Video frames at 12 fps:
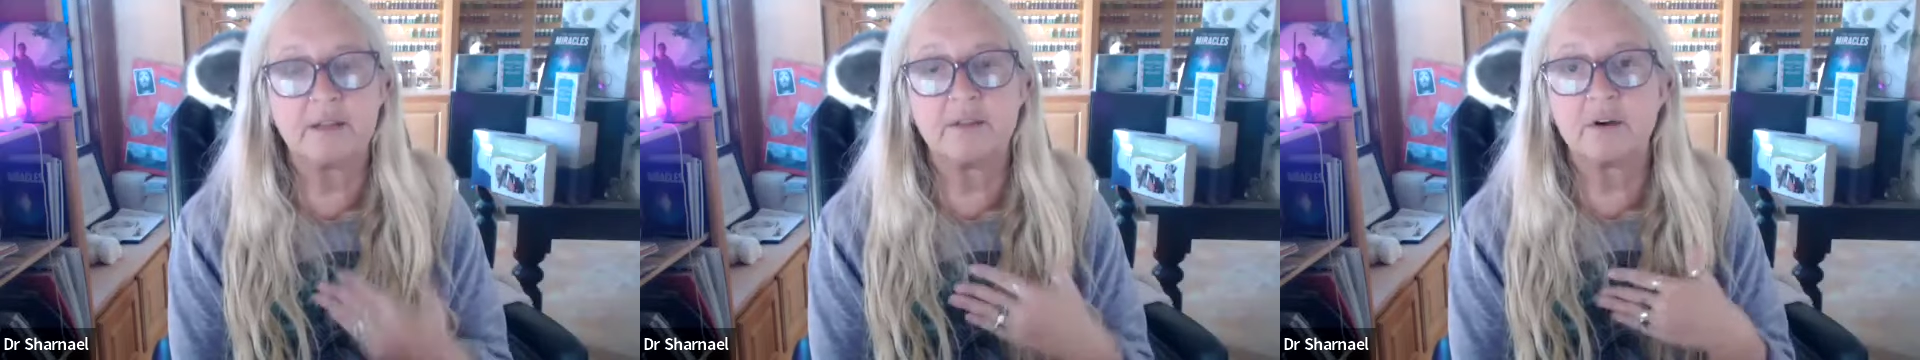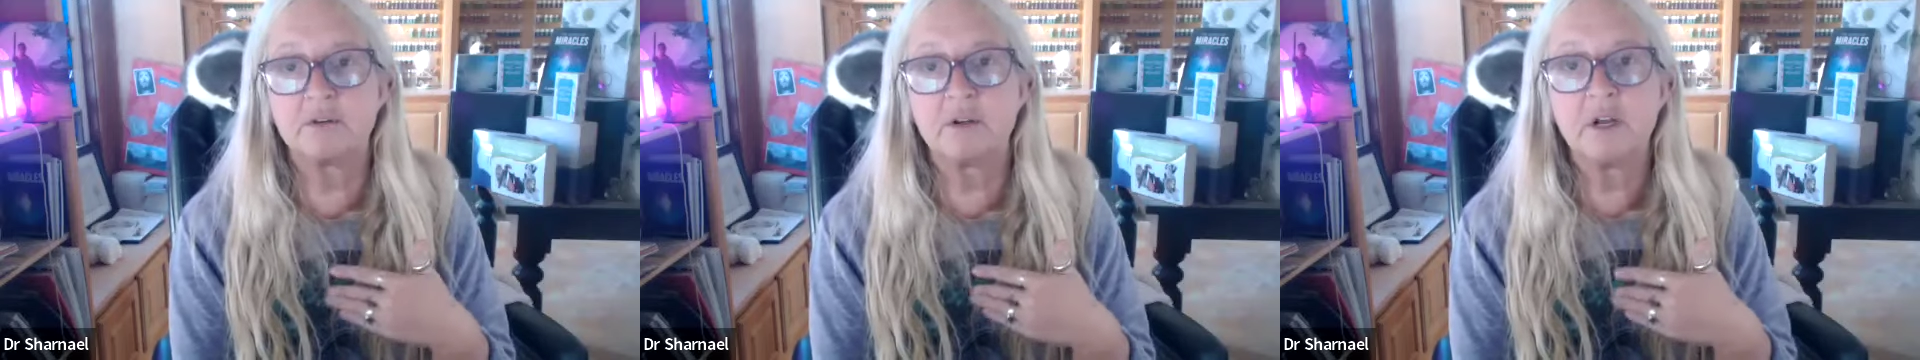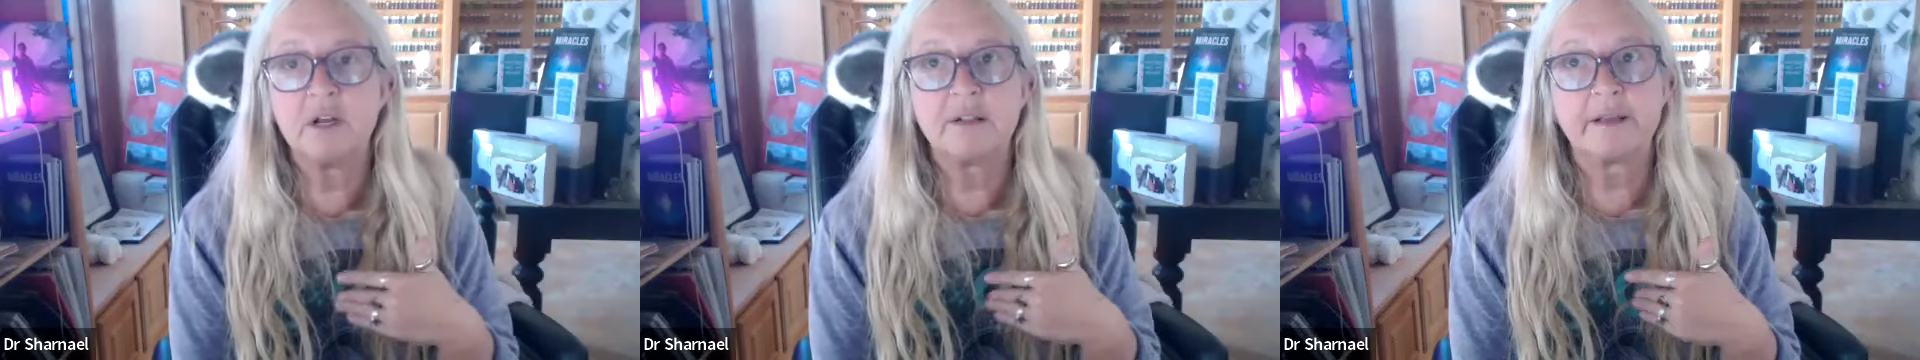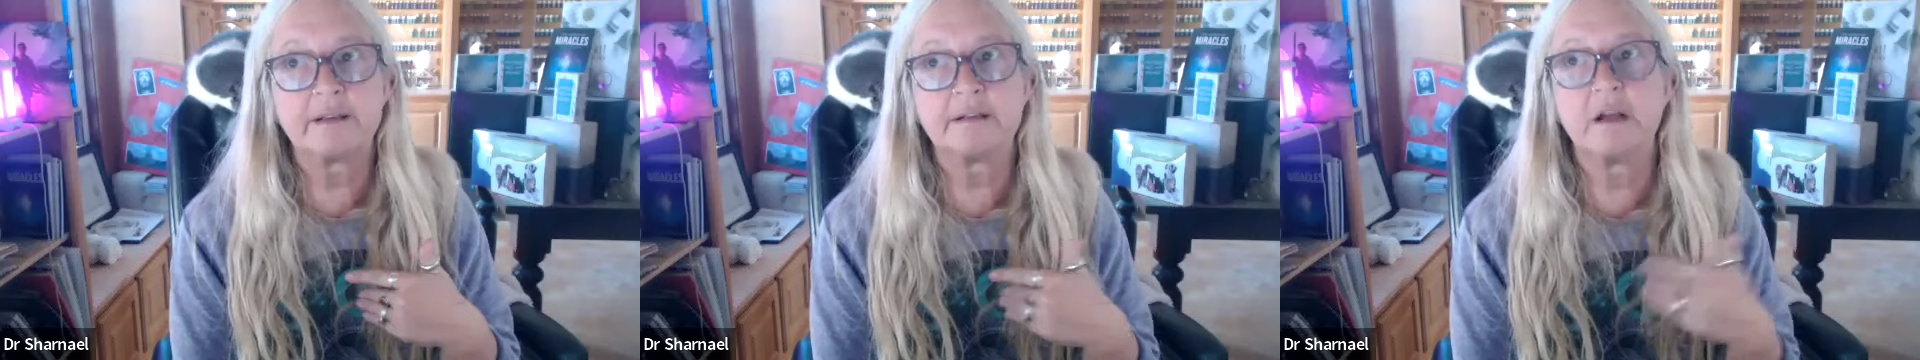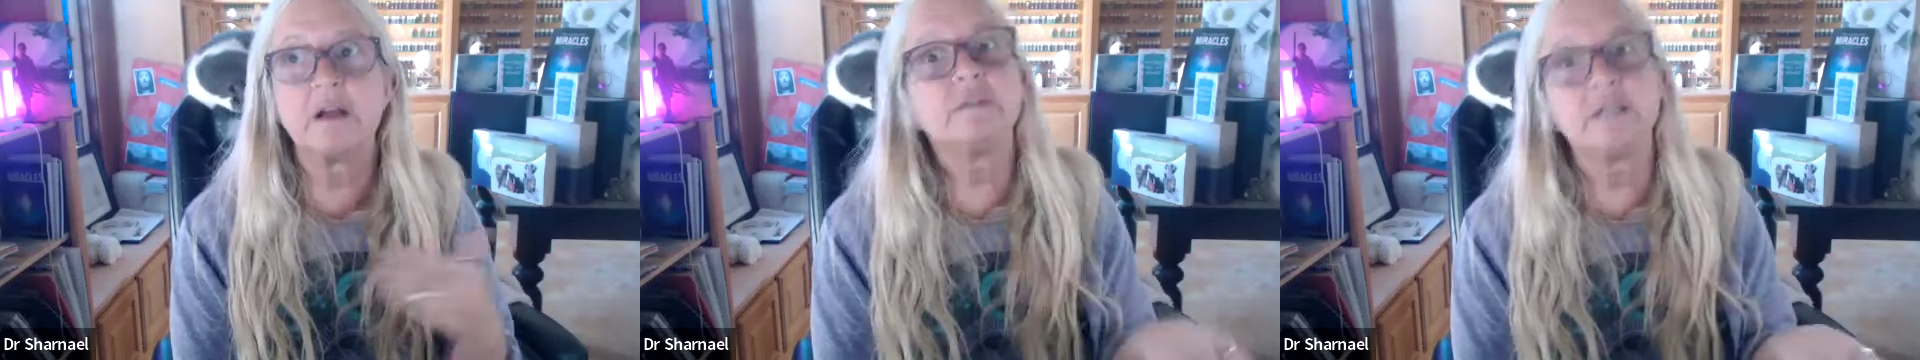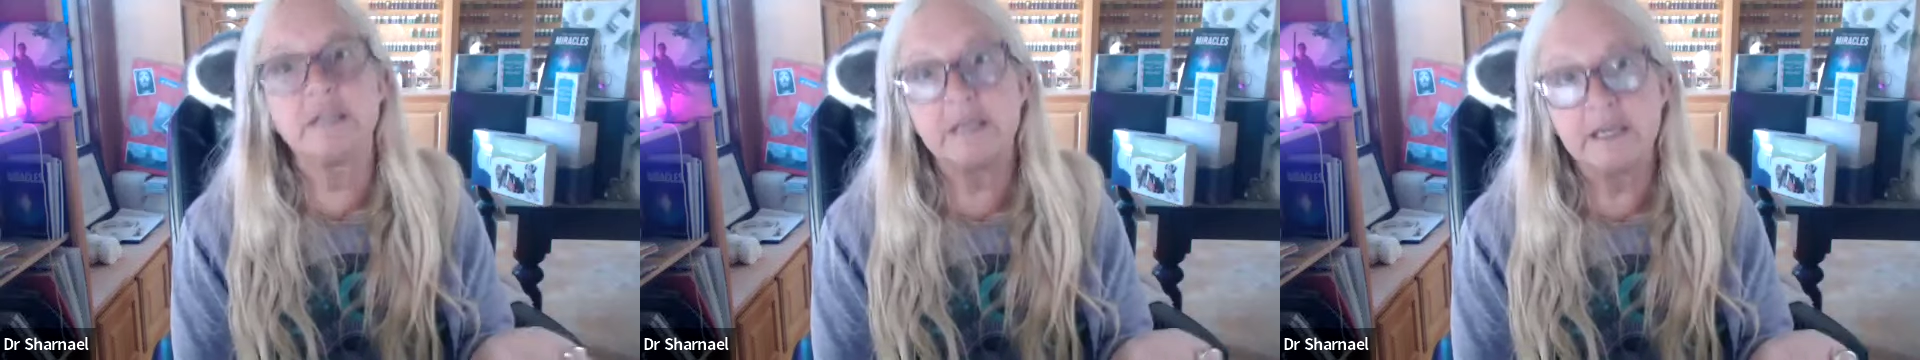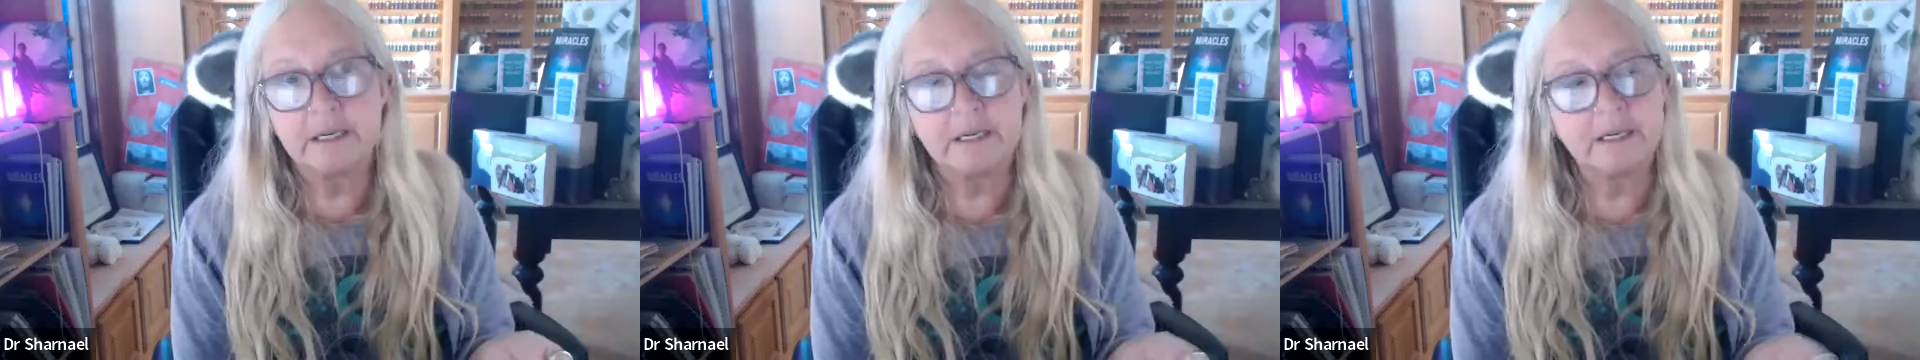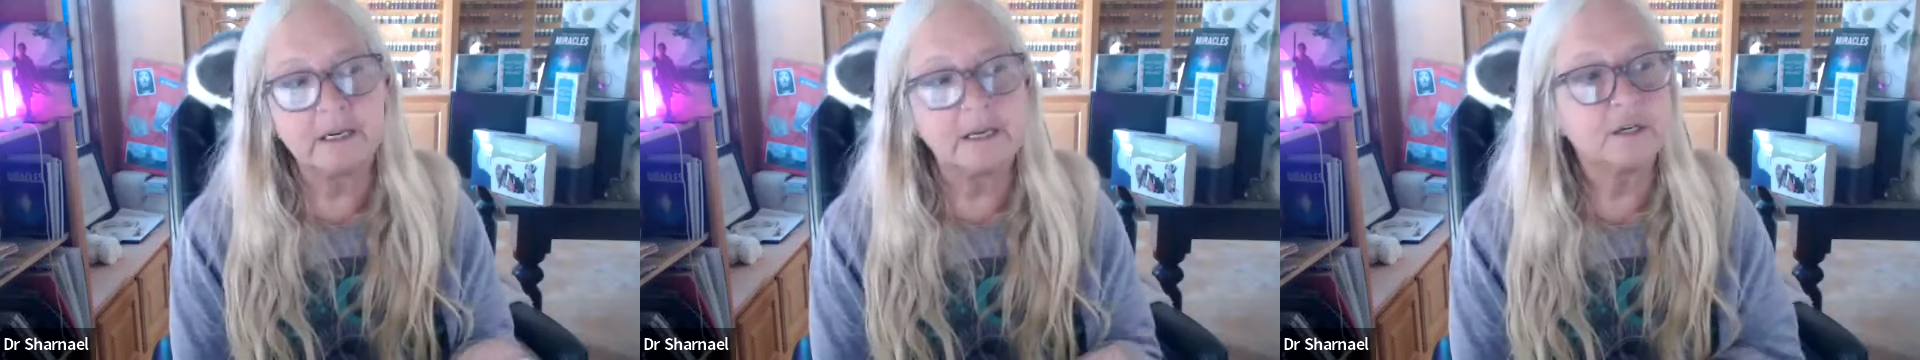and they're like not even eating